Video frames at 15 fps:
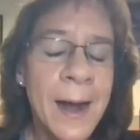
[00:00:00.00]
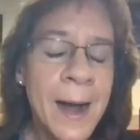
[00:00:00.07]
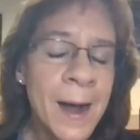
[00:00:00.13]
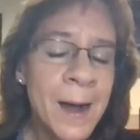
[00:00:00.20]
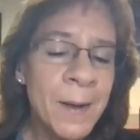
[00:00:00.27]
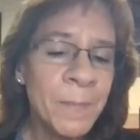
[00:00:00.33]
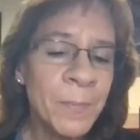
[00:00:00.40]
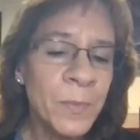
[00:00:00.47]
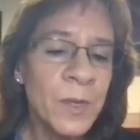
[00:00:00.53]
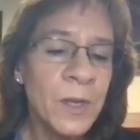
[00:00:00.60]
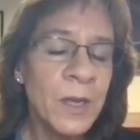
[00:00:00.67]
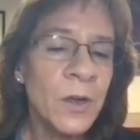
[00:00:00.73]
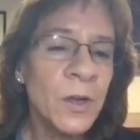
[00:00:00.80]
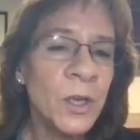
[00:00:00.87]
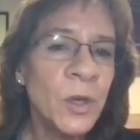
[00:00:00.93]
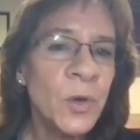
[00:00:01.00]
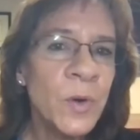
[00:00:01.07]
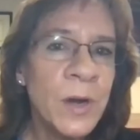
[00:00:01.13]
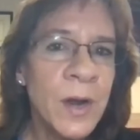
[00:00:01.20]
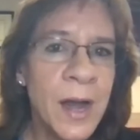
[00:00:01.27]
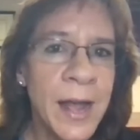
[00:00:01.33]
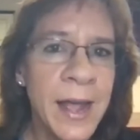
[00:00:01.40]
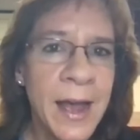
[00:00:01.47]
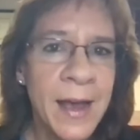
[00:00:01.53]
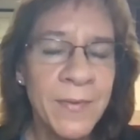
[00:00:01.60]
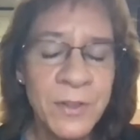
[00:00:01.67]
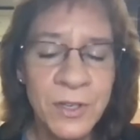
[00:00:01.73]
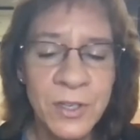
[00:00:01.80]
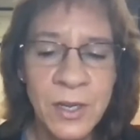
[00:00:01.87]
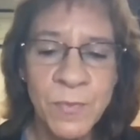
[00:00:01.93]
um, you know, you and I
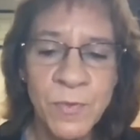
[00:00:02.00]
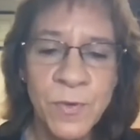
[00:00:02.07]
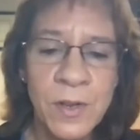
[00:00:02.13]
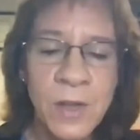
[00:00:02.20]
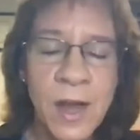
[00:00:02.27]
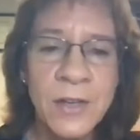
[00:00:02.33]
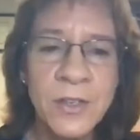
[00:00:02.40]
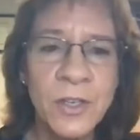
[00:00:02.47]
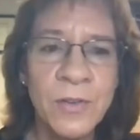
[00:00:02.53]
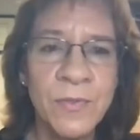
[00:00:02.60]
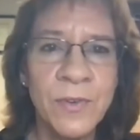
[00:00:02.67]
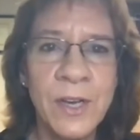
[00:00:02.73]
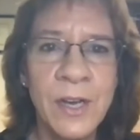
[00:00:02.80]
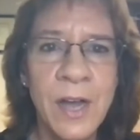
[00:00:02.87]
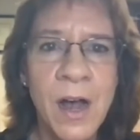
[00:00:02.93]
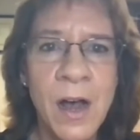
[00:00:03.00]
have the same philosophy